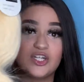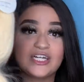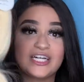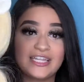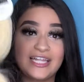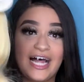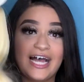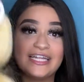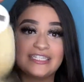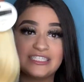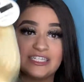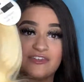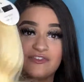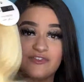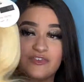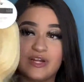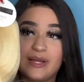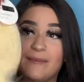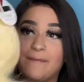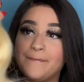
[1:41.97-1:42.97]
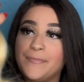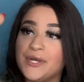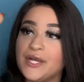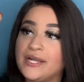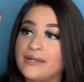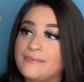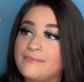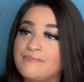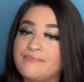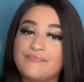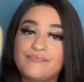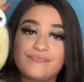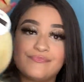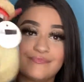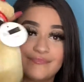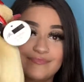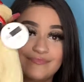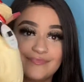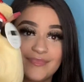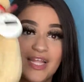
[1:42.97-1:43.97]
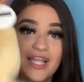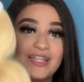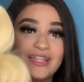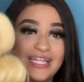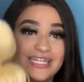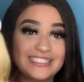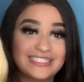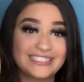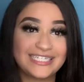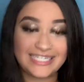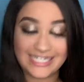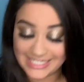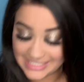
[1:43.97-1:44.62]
look a lot different, but let's get